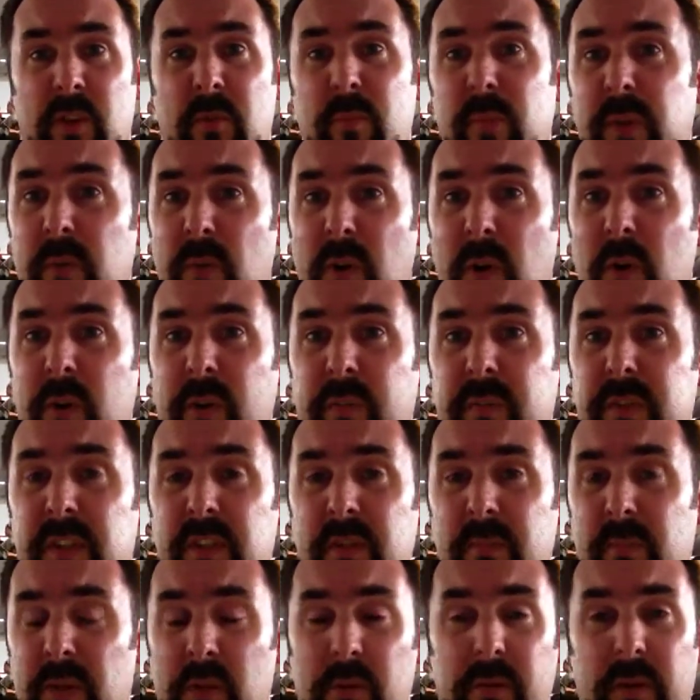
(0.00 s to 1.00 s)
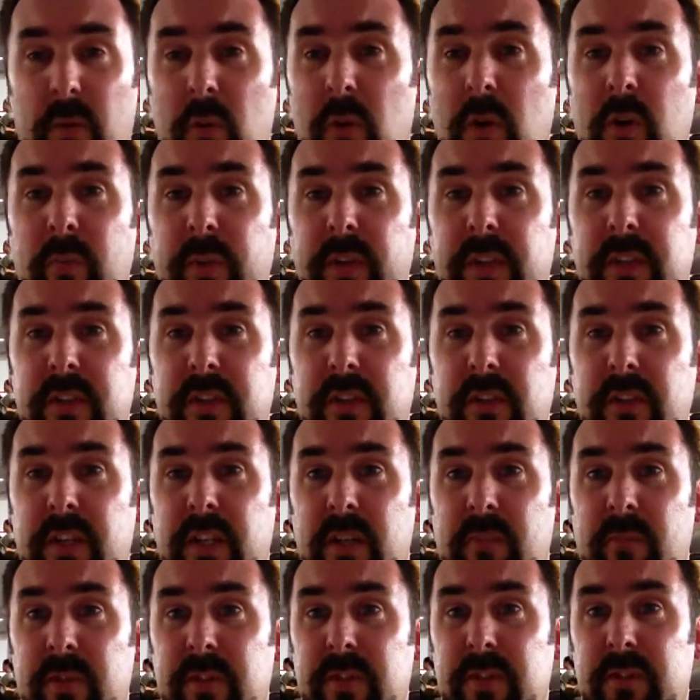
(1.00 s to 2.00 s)
Be welcoming to
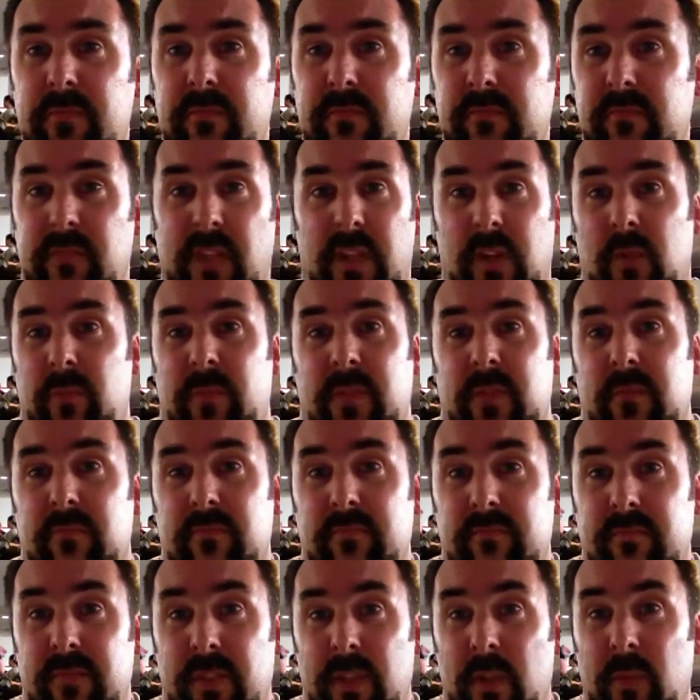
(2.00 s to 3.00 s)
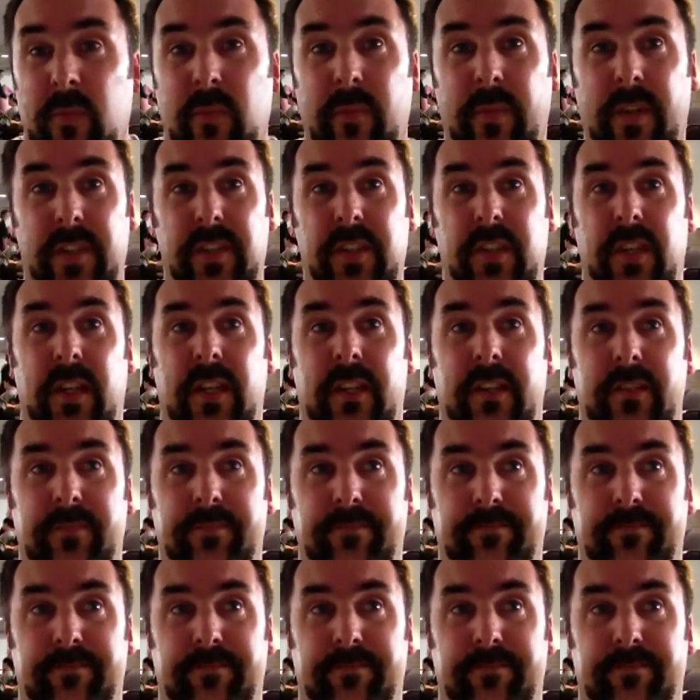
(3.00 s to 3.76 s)
newcomers. Help them get started.